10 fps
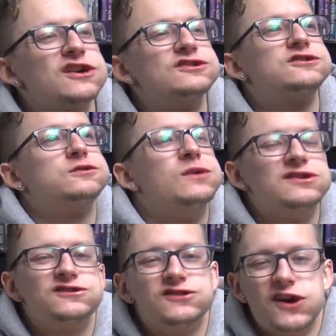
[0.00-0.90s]
I could
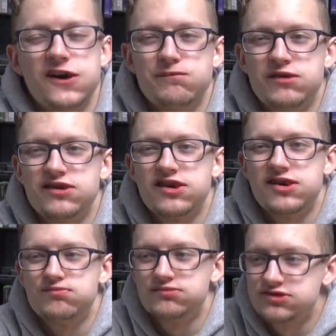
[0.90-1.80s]
switch to M and
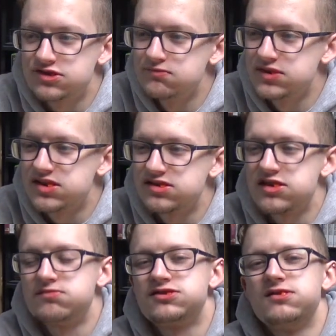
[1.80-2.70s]
M's because
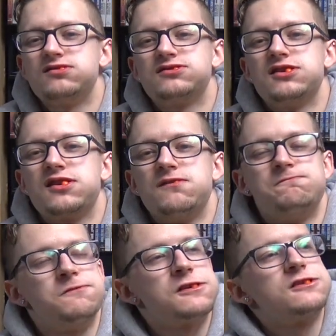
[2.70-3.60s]
I'm so sick
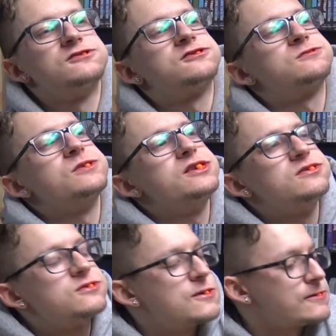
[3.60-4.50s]
of fucking
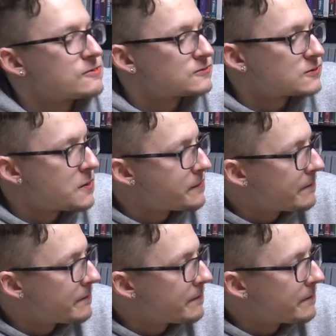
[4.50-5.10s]
sweet things.